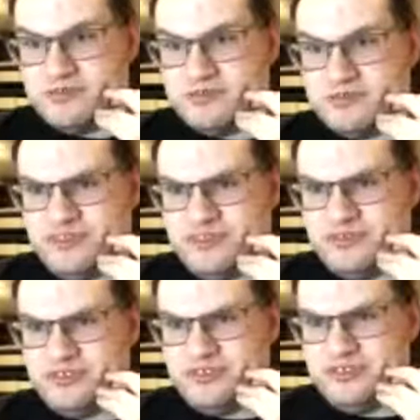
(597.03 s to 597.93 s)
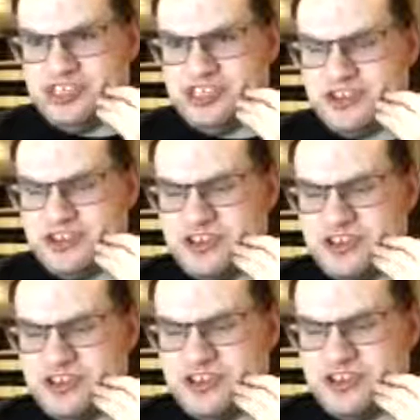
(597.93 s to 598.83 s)
Was it
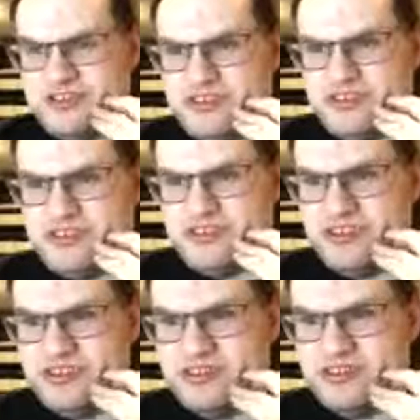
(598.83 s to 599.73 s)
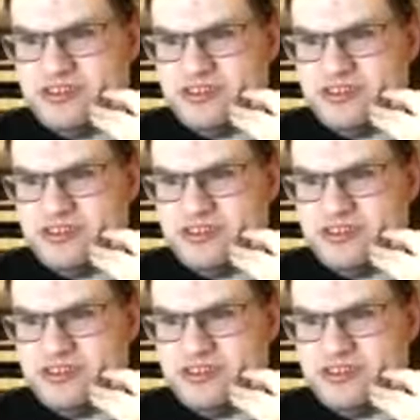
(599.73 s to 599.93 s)
Generator Gold?